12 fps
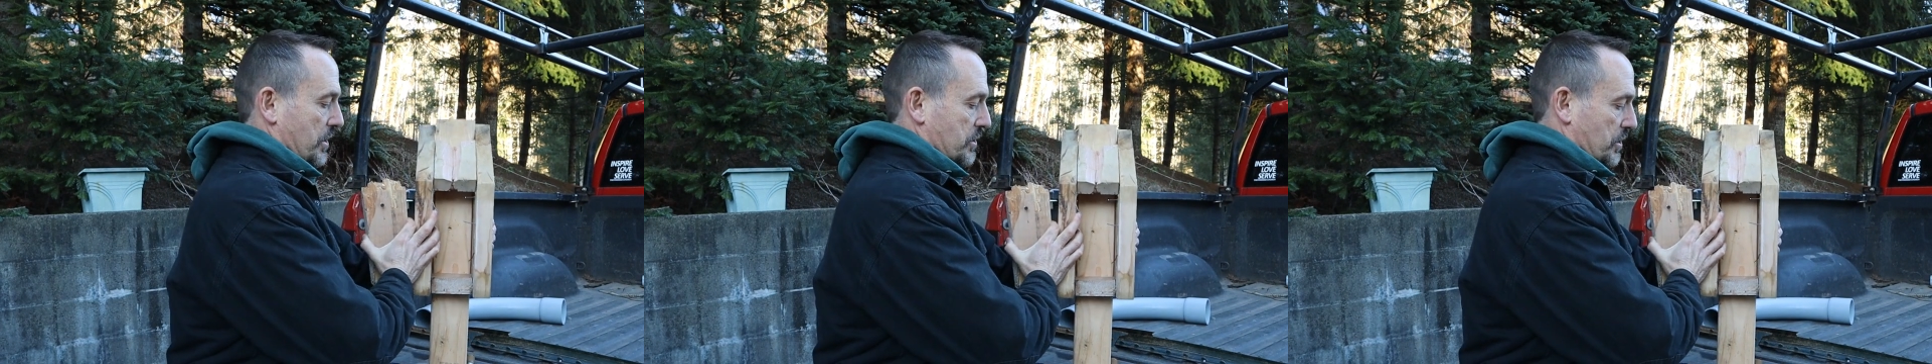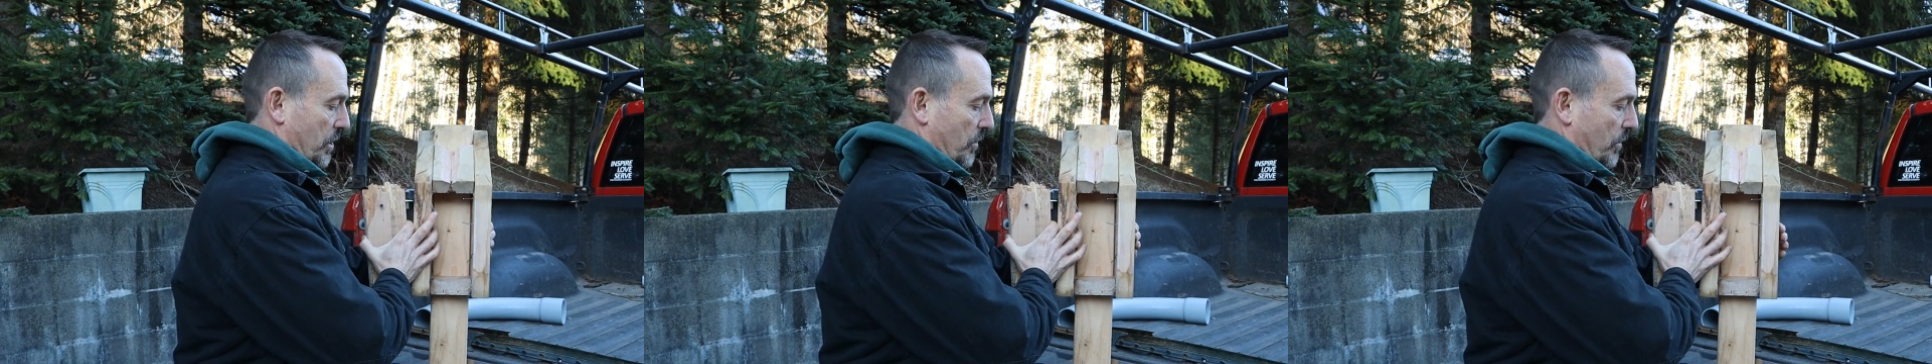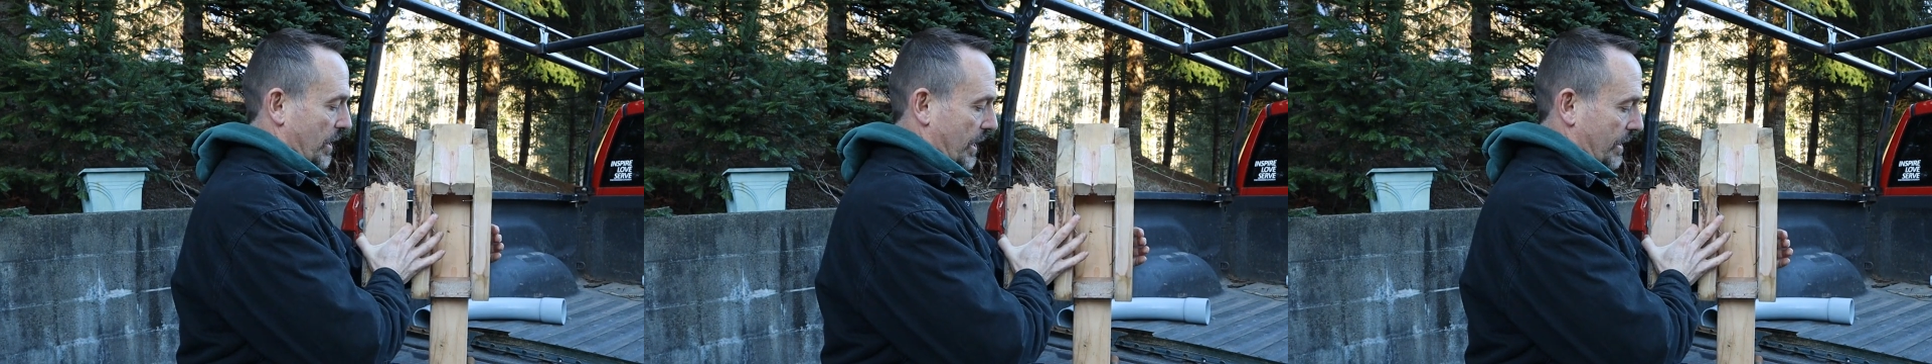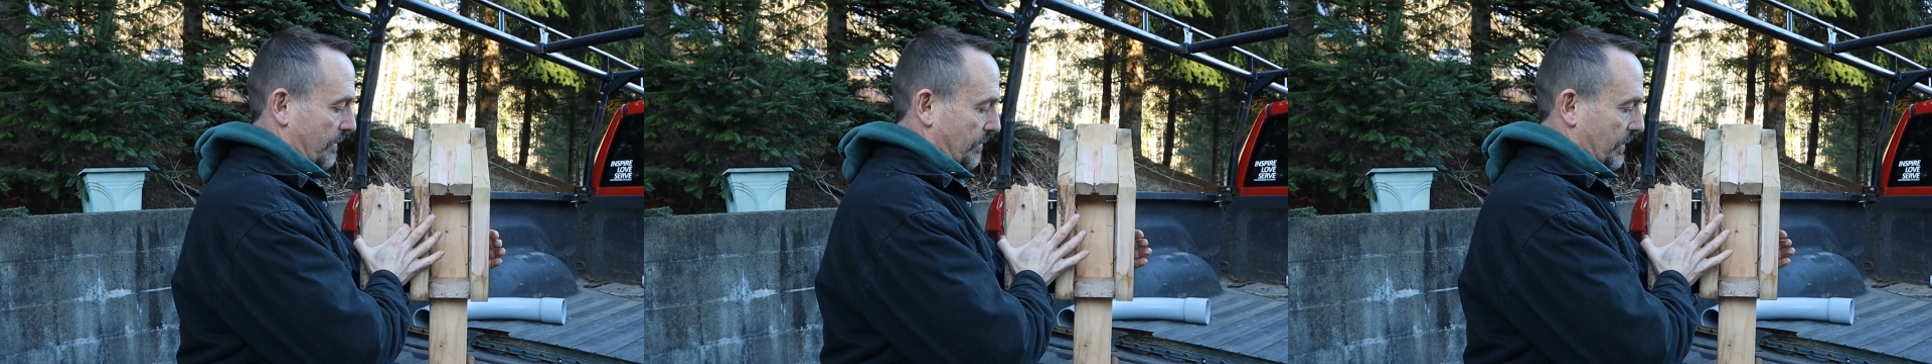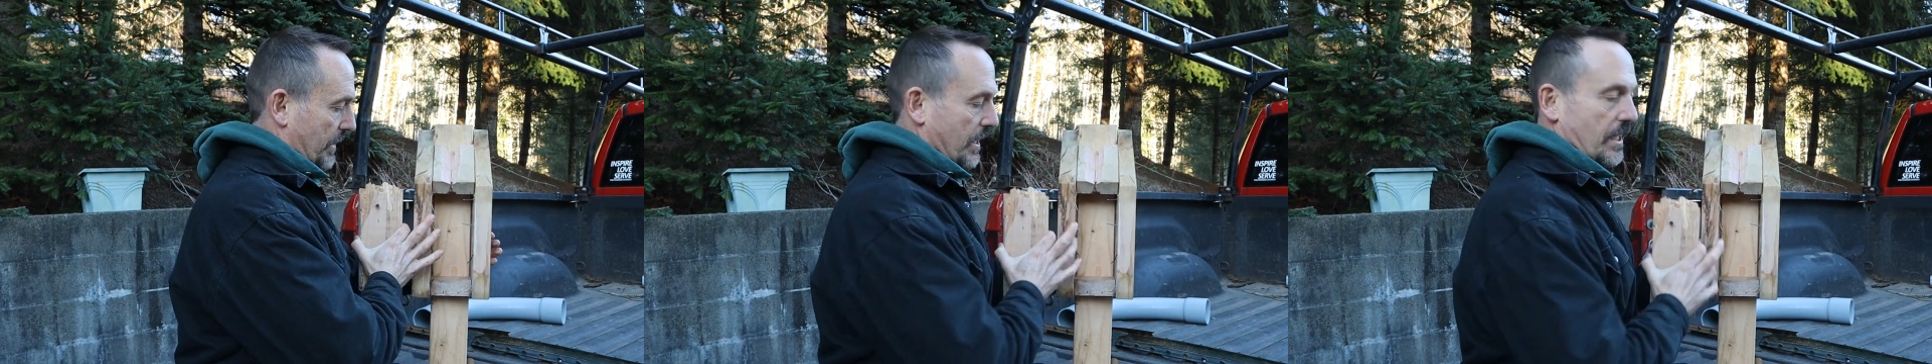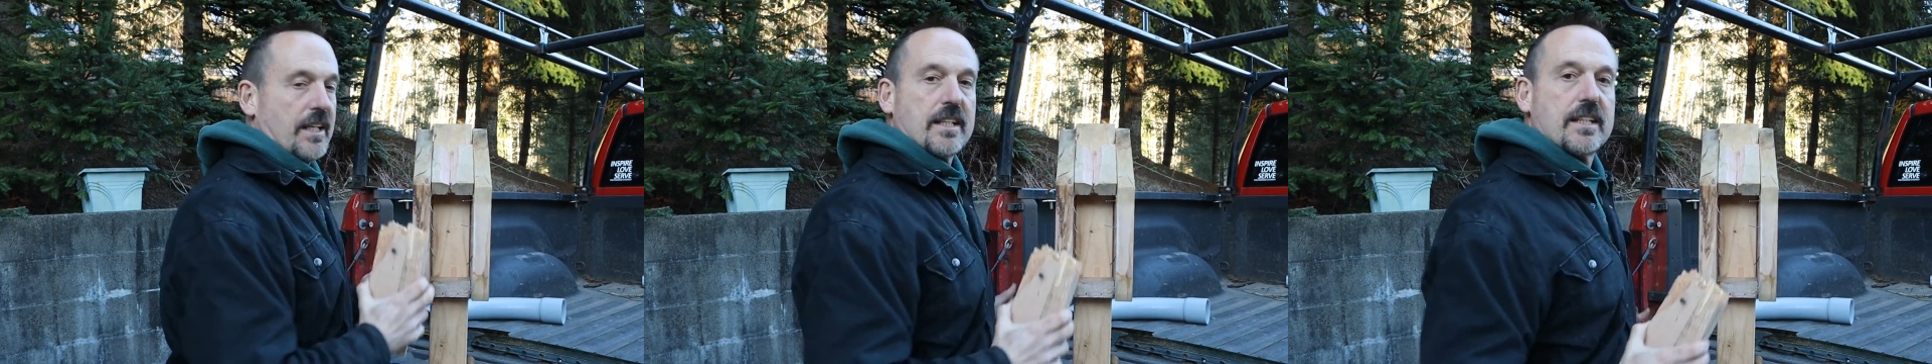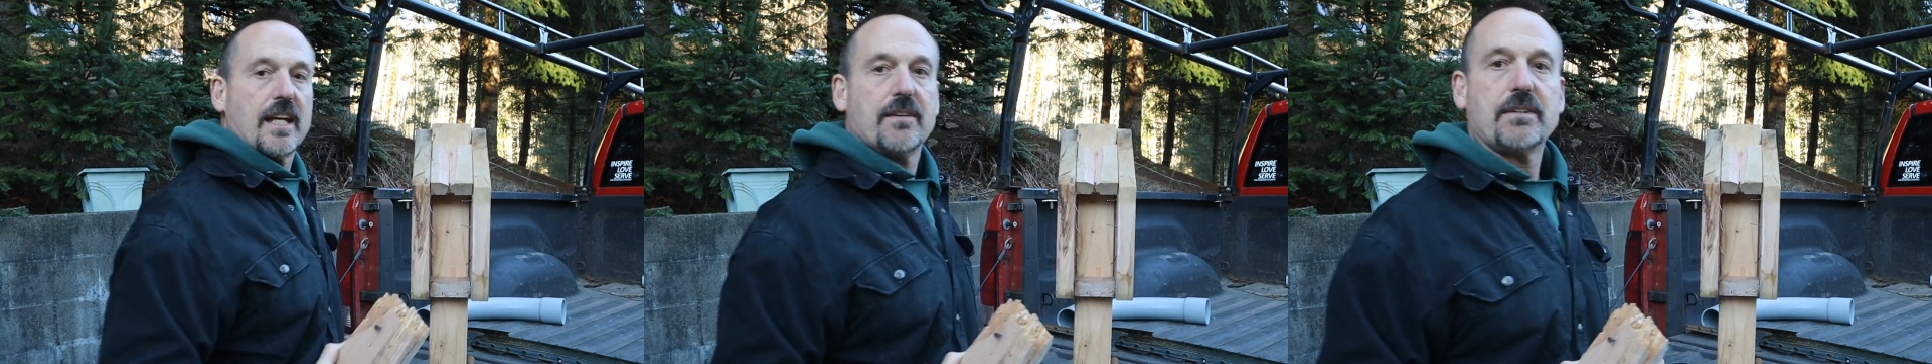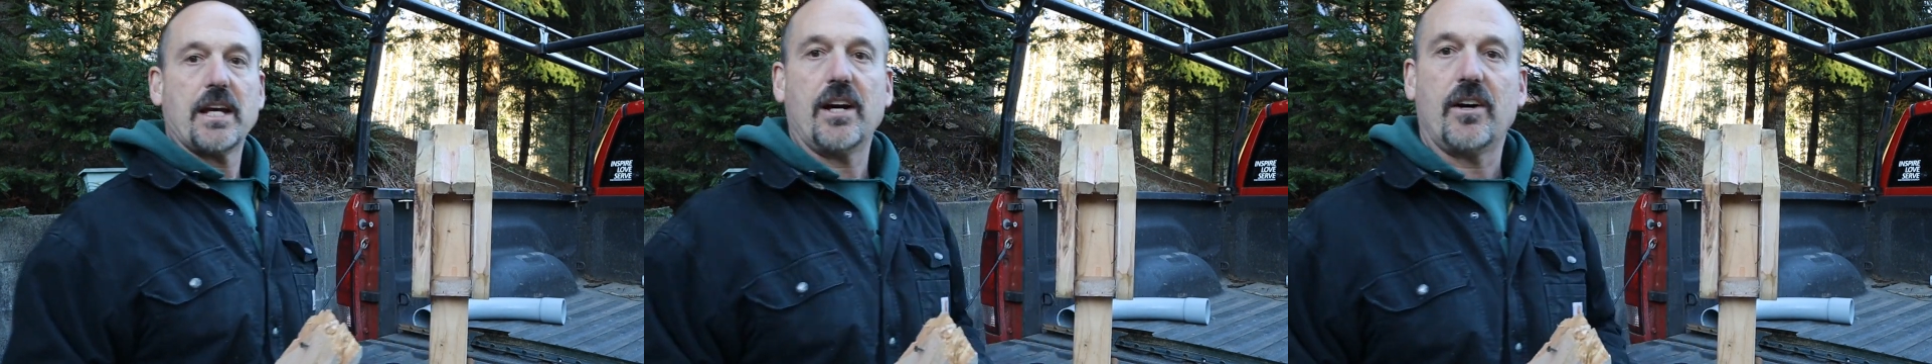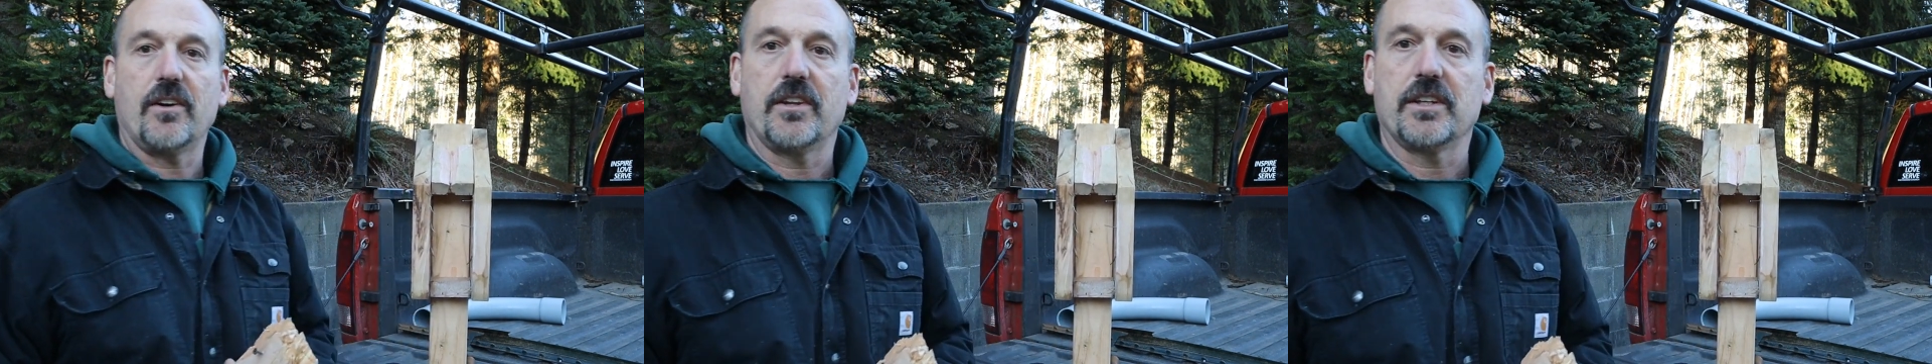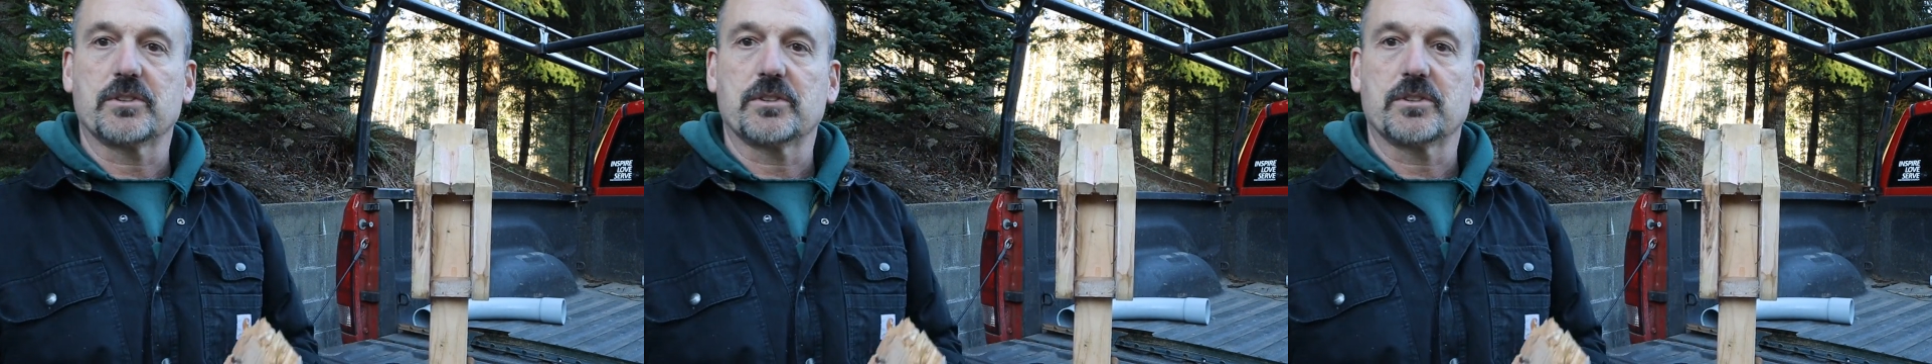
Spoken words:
So when I came down,